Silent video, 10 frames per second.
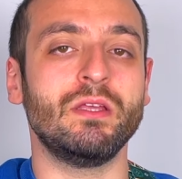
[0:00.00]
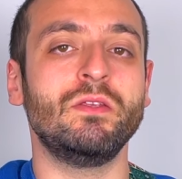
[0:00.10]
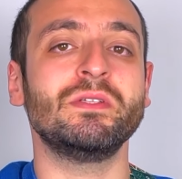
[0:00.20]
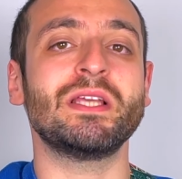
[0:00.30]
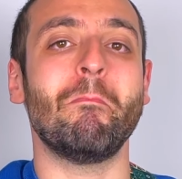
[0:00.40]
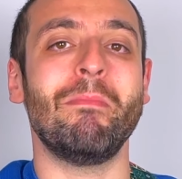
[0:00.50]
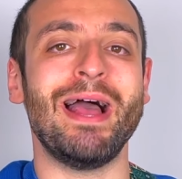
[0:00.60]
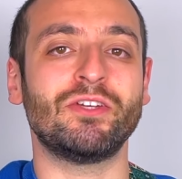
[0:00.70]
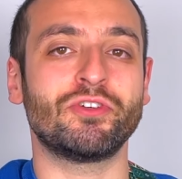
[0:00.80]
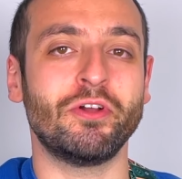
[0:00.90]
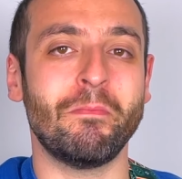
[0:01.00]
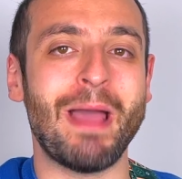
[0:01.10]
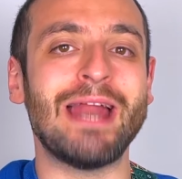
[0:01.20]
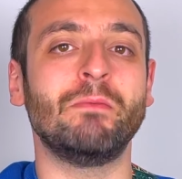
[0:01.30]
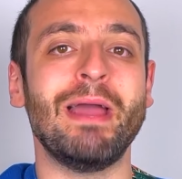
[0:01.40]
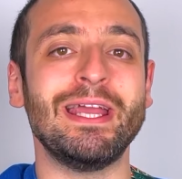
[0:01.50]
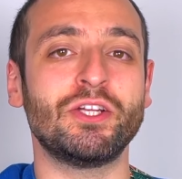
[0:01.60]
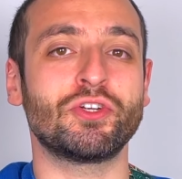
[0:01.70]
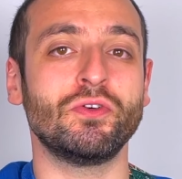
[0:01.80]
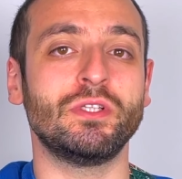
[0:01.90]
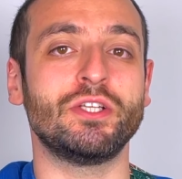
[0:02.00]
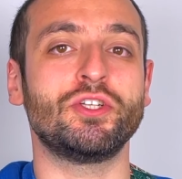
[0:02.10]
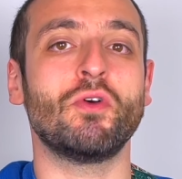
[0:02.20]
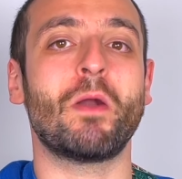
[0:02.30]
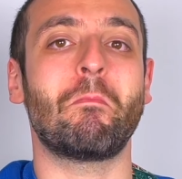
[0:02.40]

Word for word: use a metronome and make sure that you are